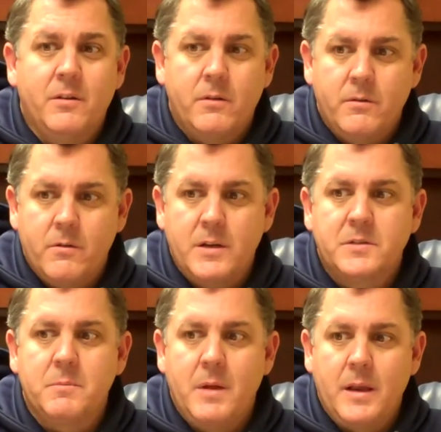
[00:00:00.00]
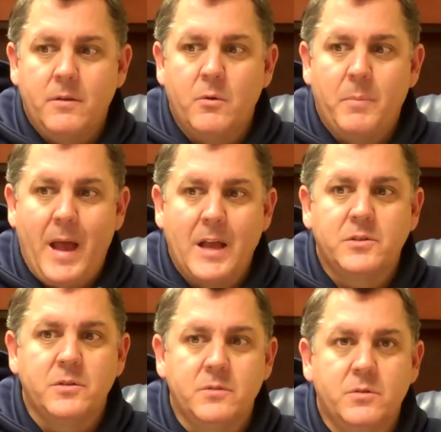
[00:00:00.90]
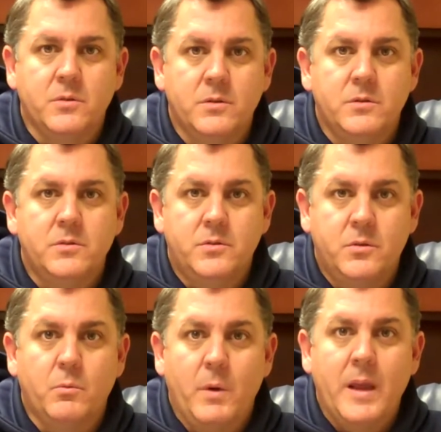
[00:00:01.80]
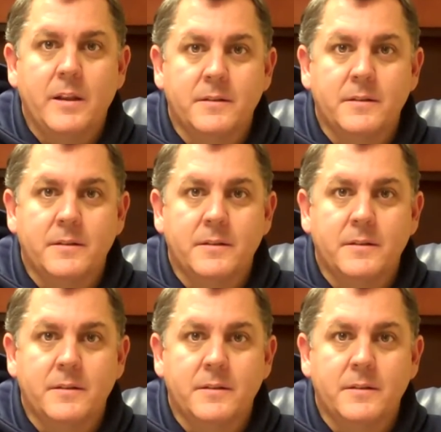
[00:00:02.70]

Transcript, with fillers: Don't underestimate her passion to to win.